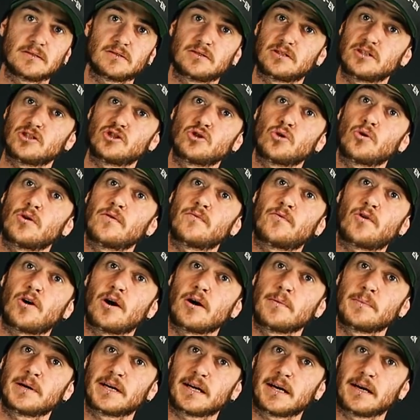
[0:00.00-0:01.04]
does your
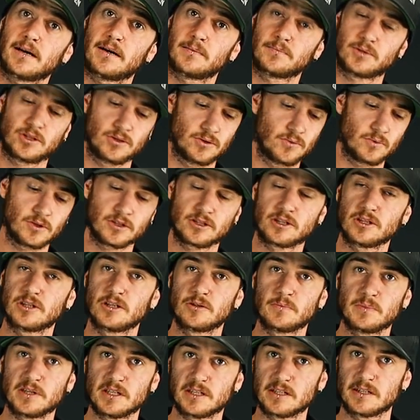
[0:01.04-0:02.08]
environment get up to, what's your
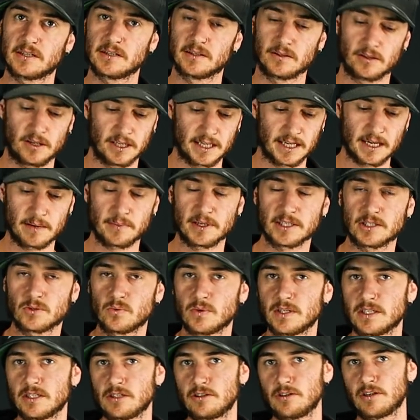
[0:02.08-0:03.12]
humidity like, how much
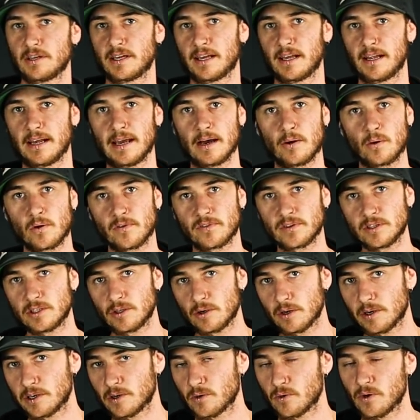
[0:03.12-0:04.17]
wind do you get, how often
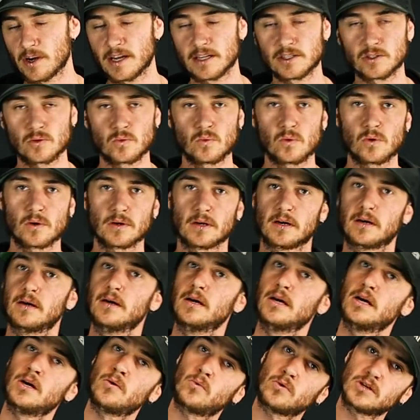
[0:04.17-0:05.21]
are you around to water,
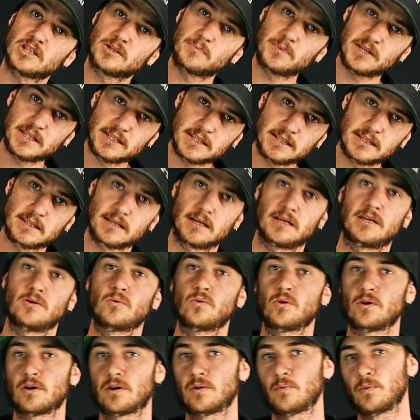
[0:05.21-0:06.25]
what species are you
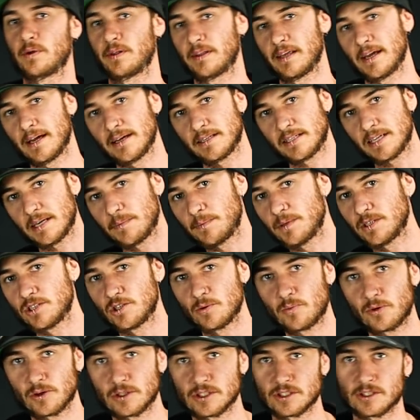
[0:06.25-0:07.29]
working with, how deep is
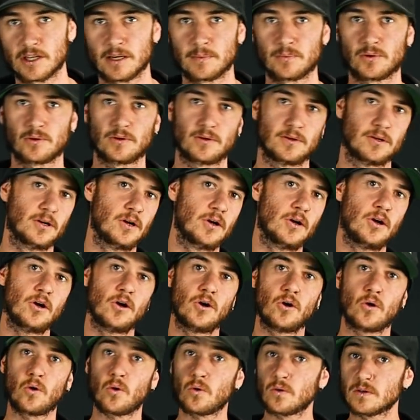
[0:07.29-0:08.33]
your bonsai pot,
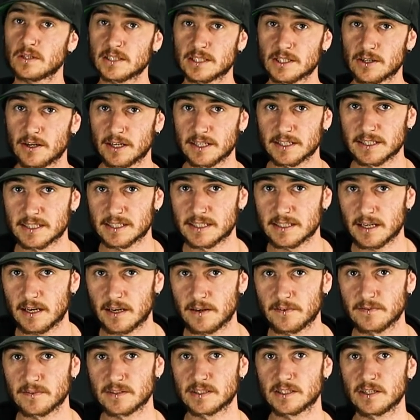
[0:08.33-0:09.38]
all this kind of
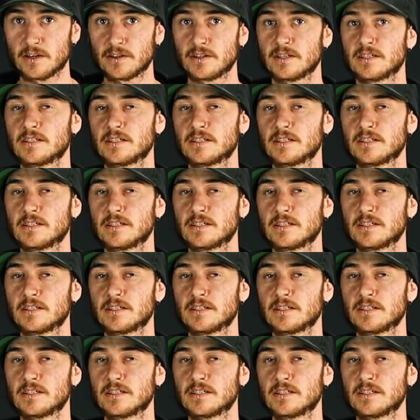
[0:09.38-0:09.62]
stuff. So